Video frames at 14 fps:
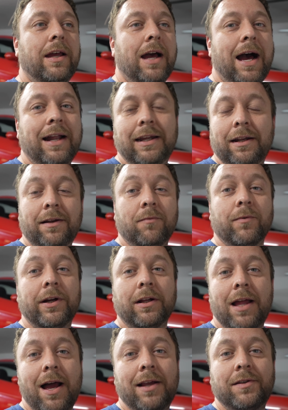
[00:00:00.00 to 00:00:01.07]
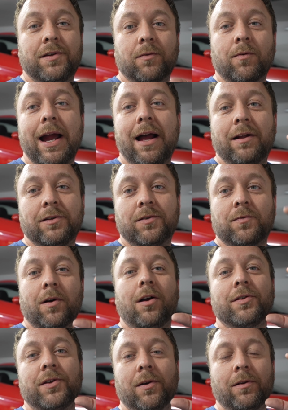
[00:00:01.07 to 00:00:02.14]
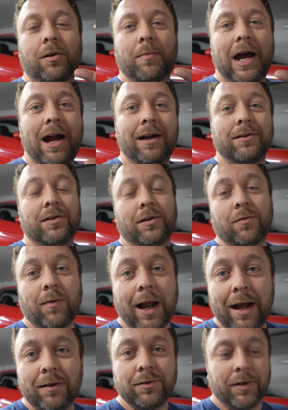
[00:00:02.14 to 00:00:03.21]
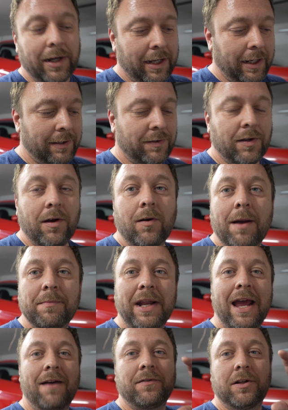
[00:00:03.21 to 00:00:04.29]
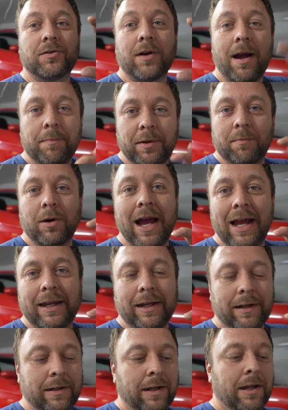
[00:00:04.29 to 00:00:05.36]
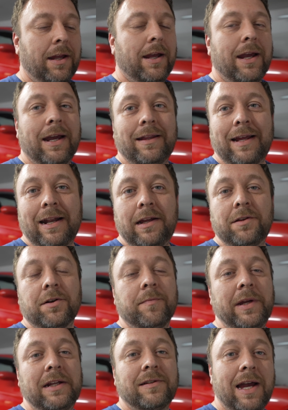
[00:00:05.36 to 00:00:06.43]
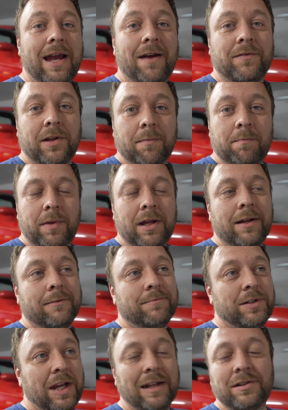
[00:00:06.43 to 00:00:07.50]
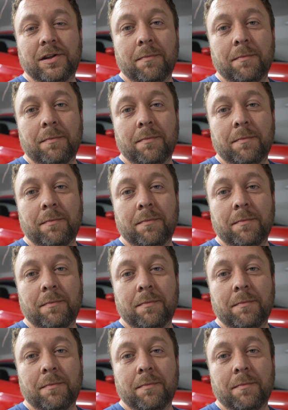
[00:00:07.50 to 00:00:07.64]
I didn't realize the rounds were also a little bit higher, so the rounds are hitting, so I'm gonna have to drop the bracket. And that either means I have to change